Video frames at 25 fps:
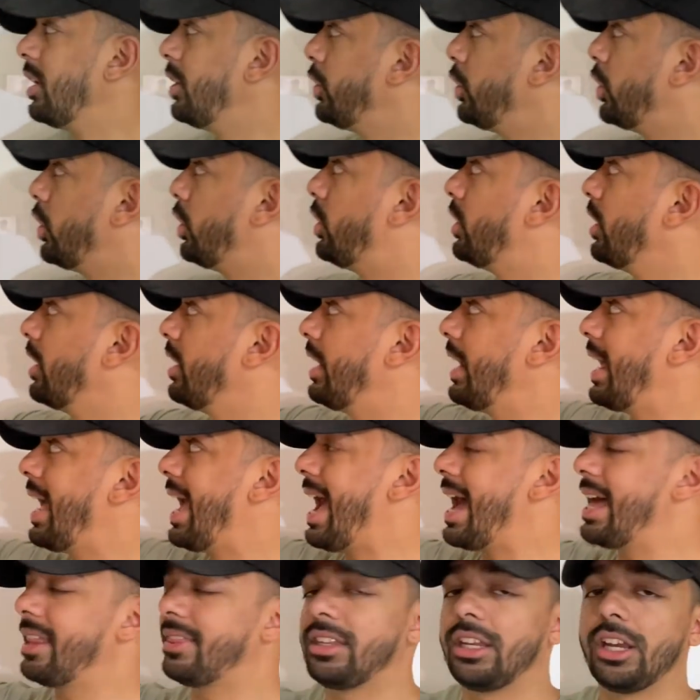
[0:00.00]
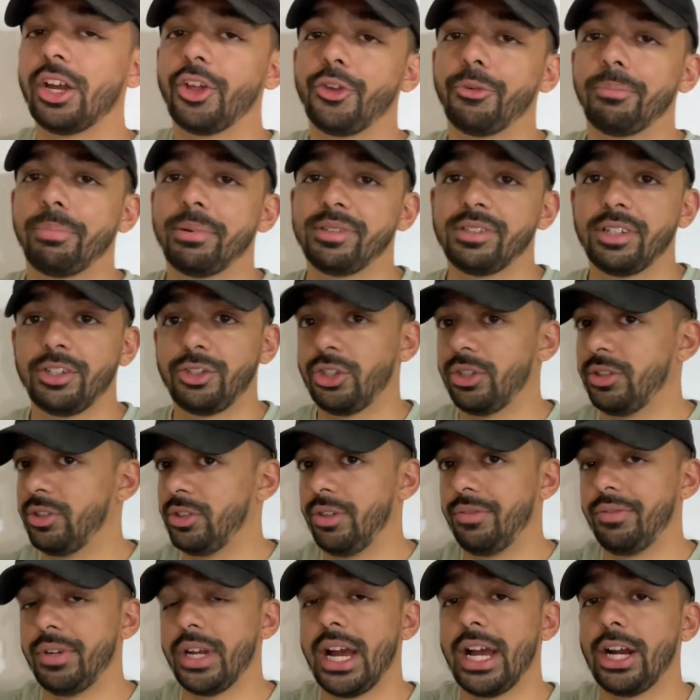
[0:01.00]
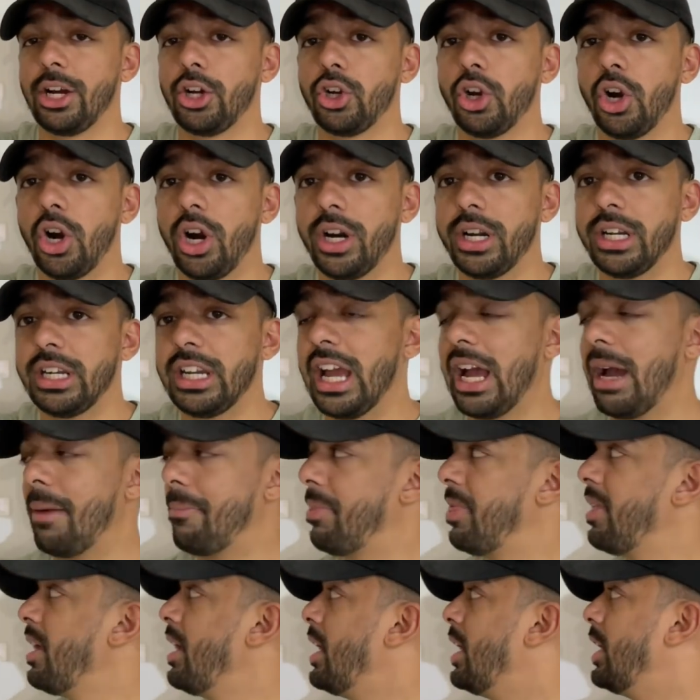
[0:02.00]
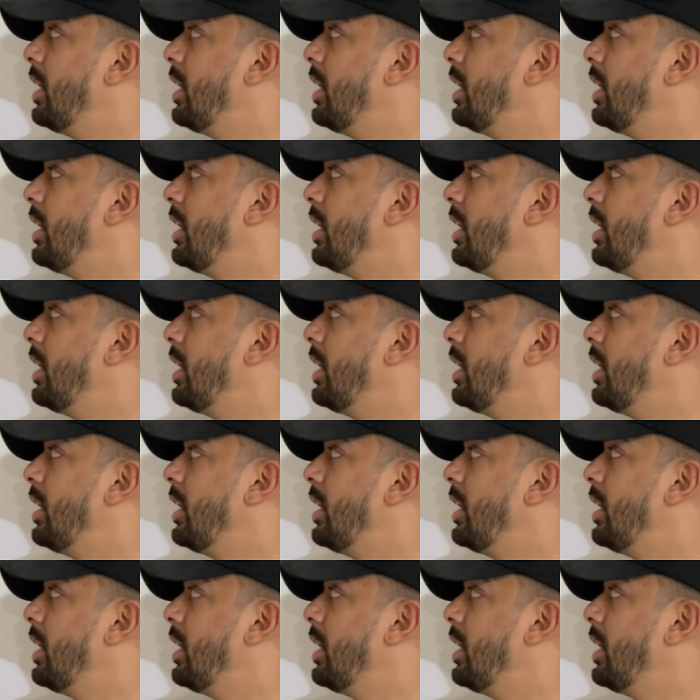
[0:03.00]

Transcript: You're good at the other positions. You've got guard depth.